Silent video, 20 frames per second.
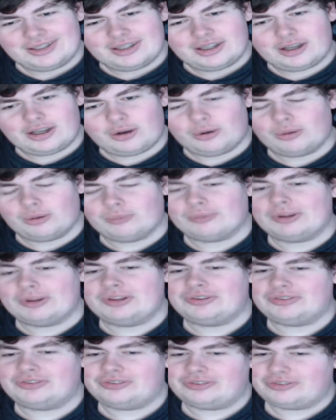Oh,
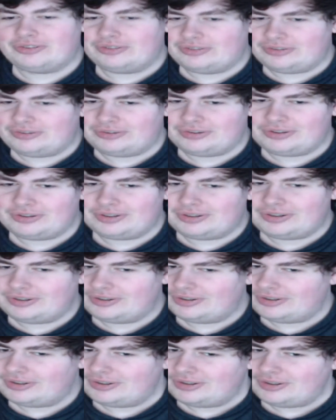erase. Her head.
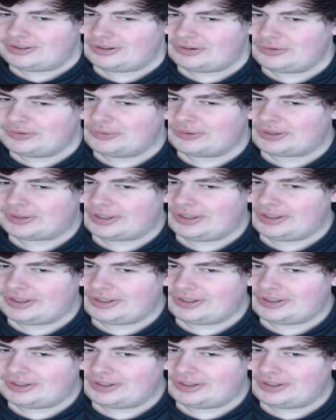Are you okay?